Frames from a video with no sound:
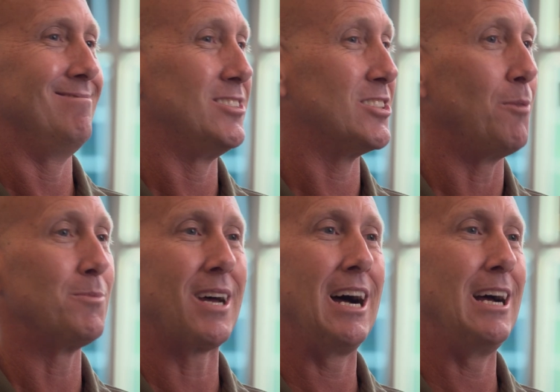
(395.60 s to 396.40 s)

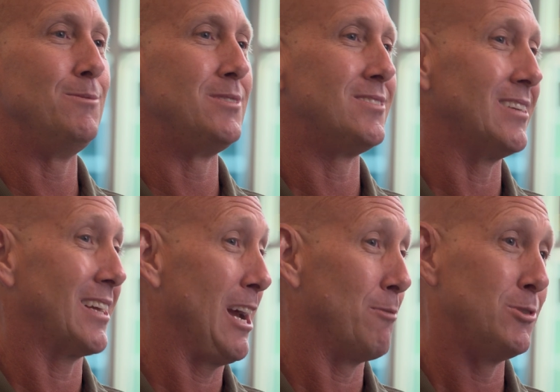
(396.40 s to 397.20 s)
sometimes the
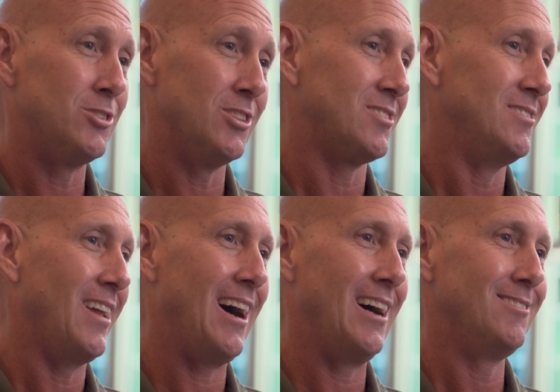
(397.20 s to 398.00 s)
camera's just
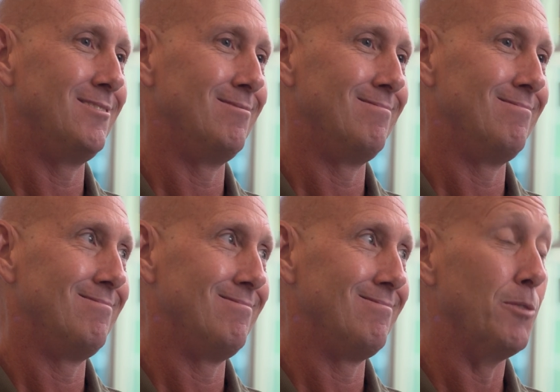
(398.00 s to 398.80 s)
not
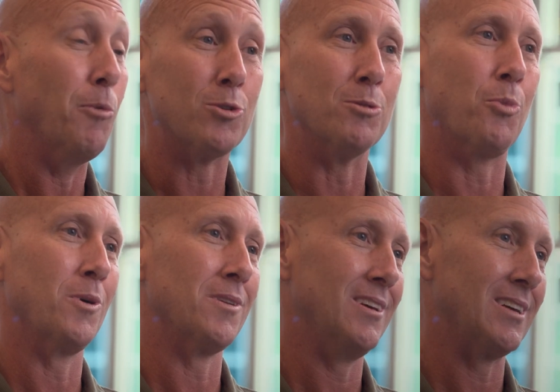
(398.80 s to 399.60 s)
the most
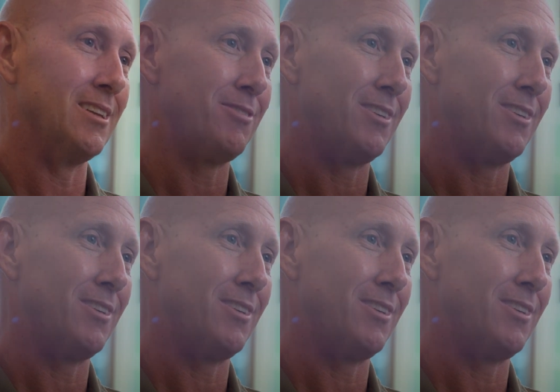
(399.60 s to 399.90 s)
important thing in a